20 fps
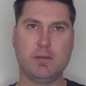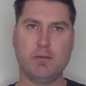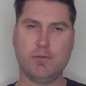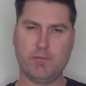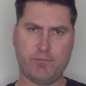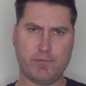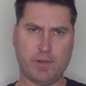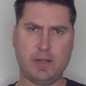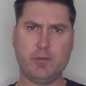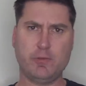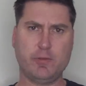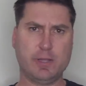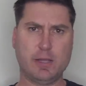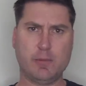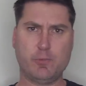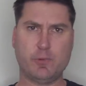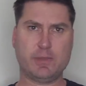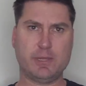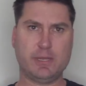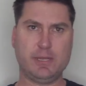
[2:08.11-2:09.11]
following
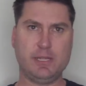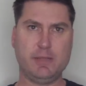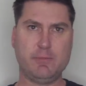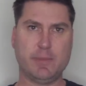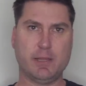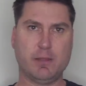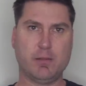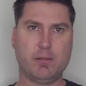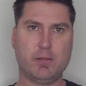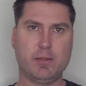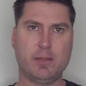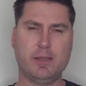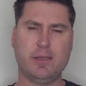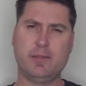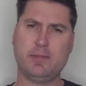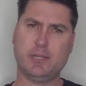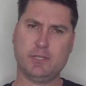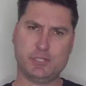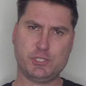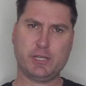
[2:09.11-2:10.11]
up with an email,
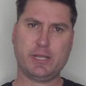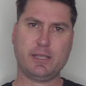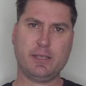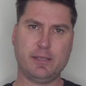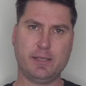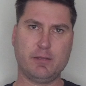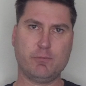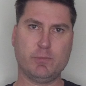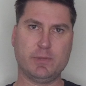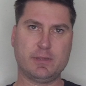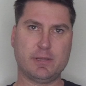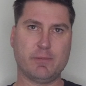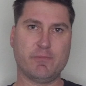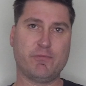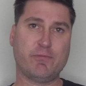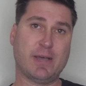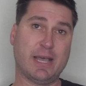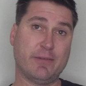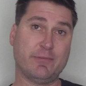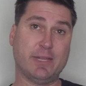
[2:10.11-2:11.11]
then checking in with them
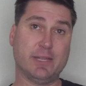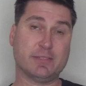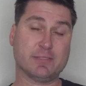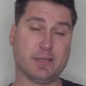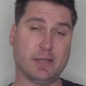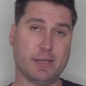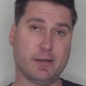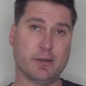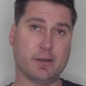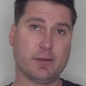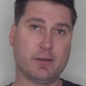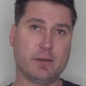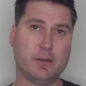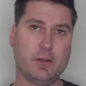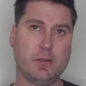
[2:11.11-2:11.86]
5 days later.